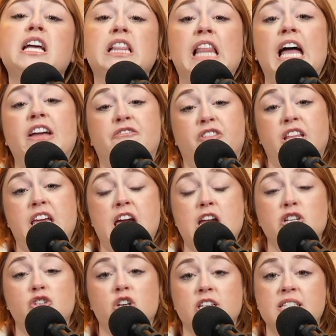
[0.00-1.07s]
Lively and
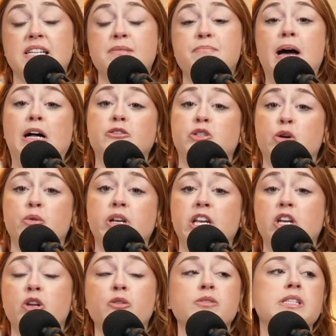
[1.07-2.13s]
Justin Baldoni
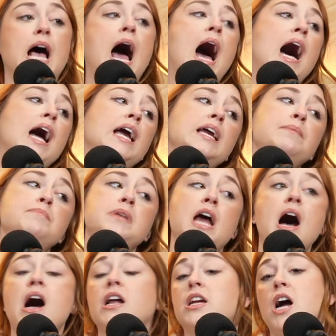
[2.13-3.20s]
news, I'm
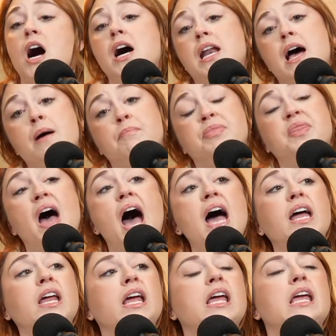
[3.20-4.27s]
not caught up.
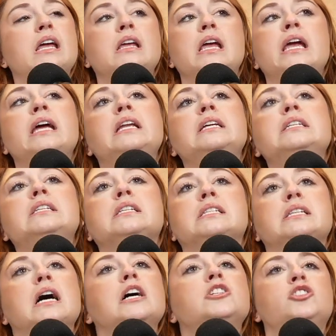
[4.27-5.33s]
That it is
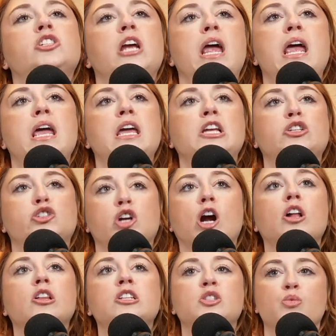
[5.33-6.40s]
such a
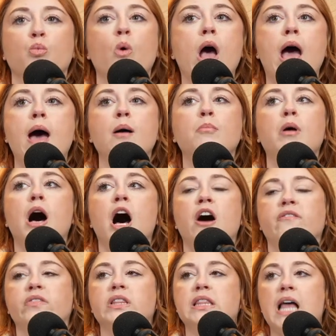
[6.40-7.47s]
Charlotte's Web
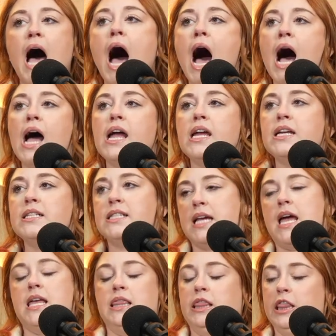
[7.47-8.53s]
of lies
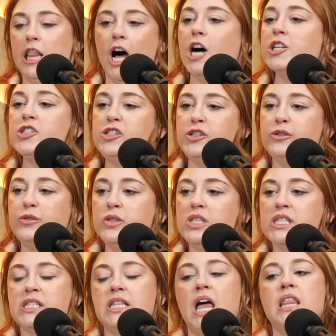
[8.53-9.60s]
and
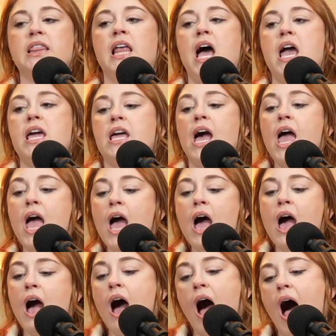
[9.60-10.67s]
lawsuits that like
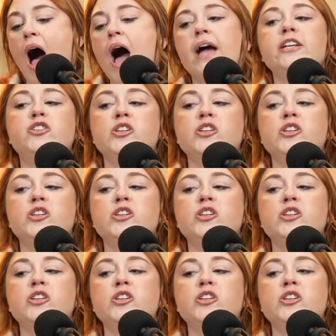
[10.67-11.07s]
I